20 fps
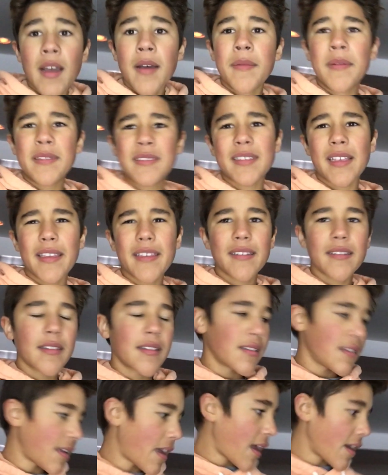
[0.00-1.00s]
But it's like,
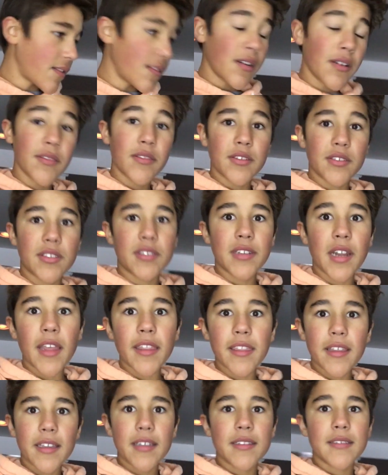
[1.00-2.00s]
I don't know, there's
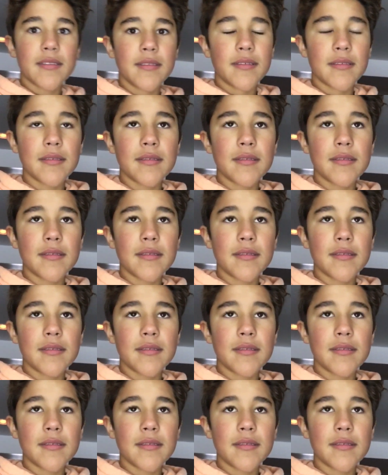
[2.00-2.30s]
nothing.